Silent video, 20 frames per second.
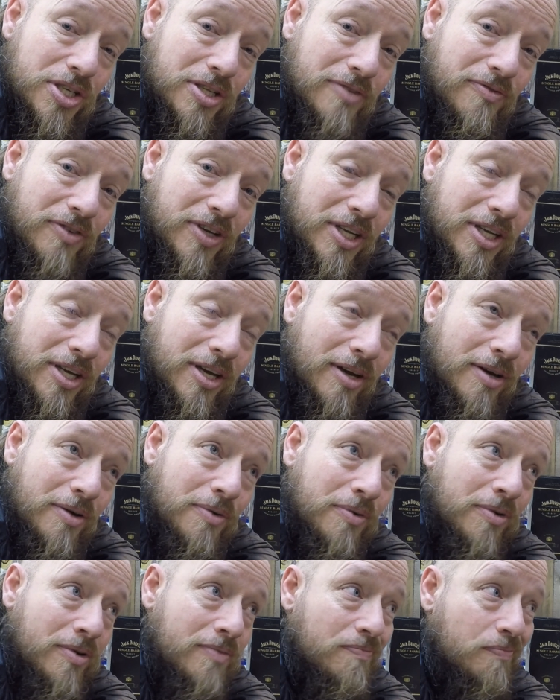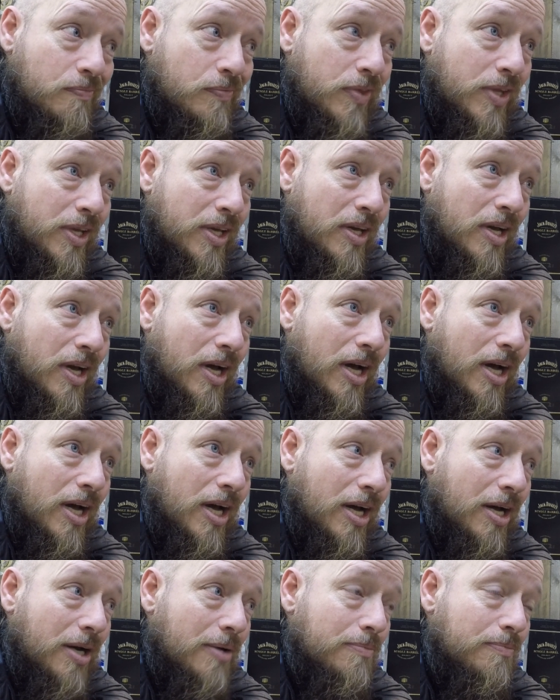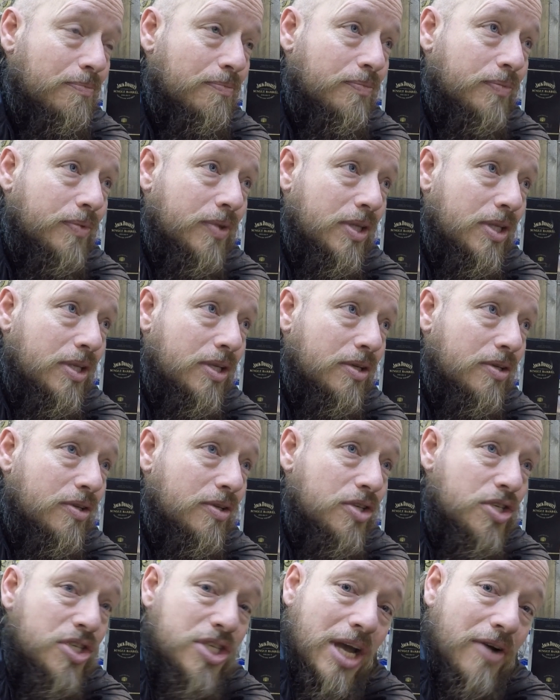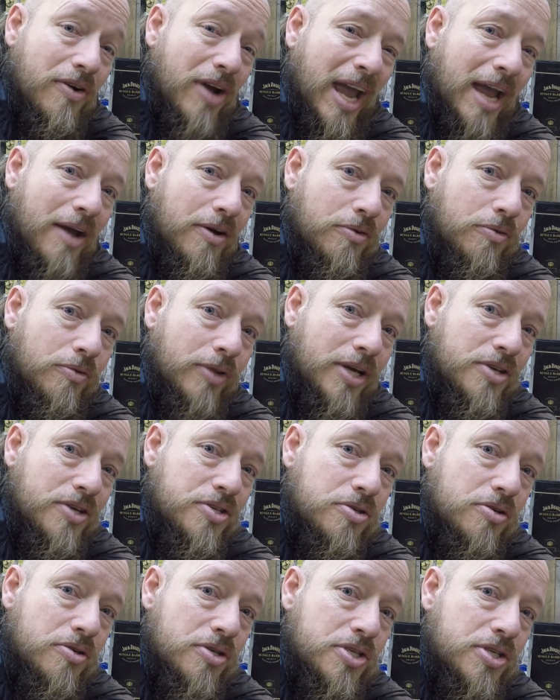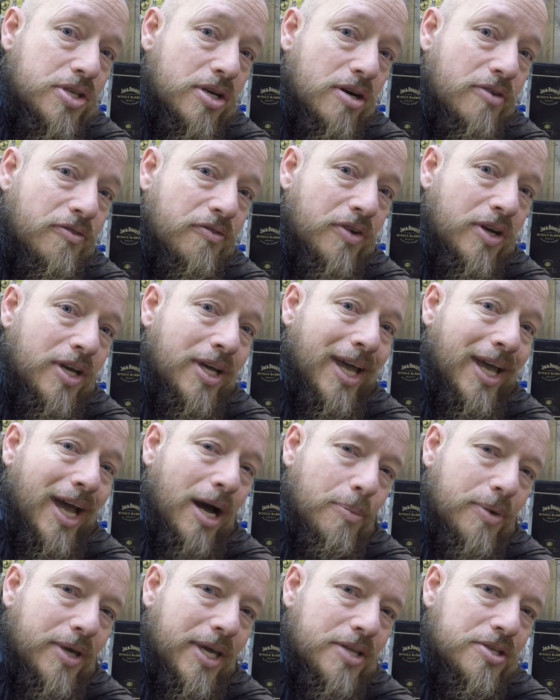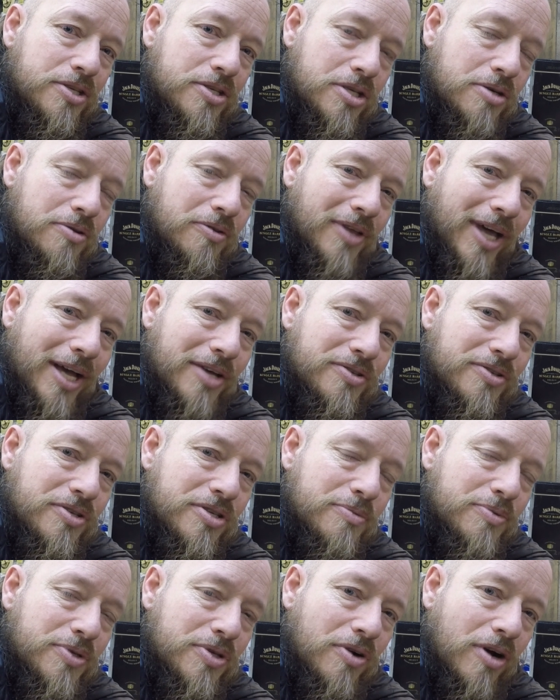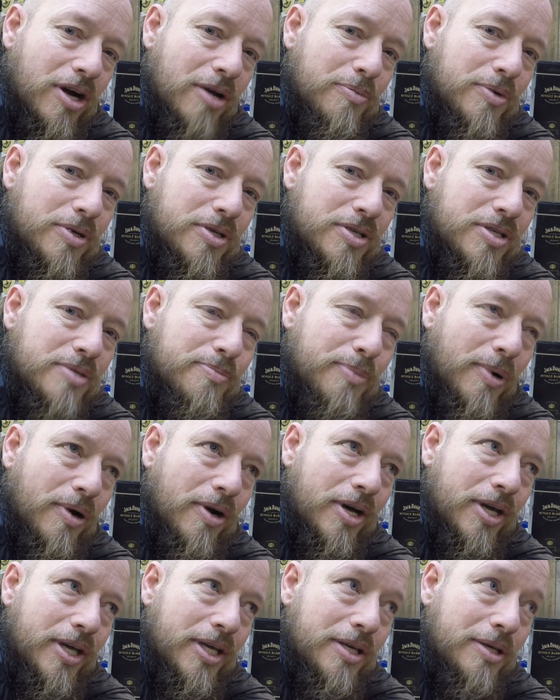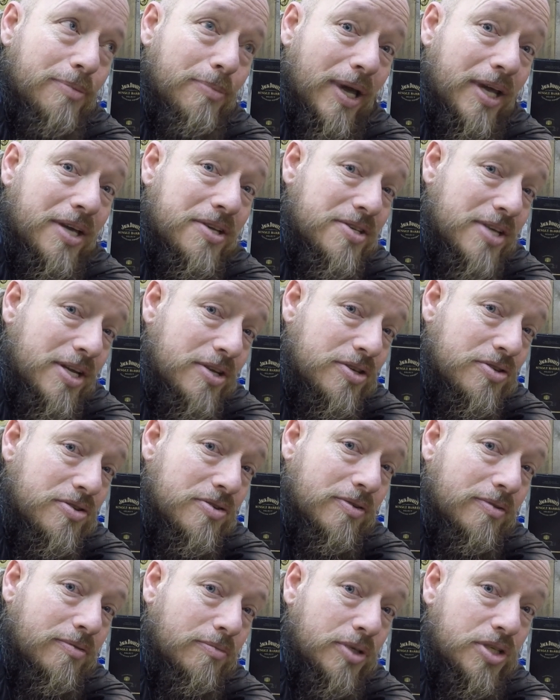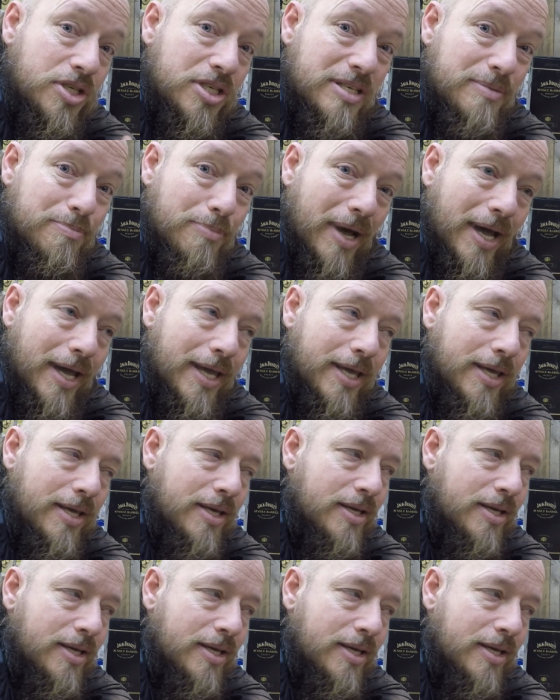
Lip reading: the video. Share it out and all that sort of stuff. Help me get to 2,000 subscribers by Maker Central, which is in May,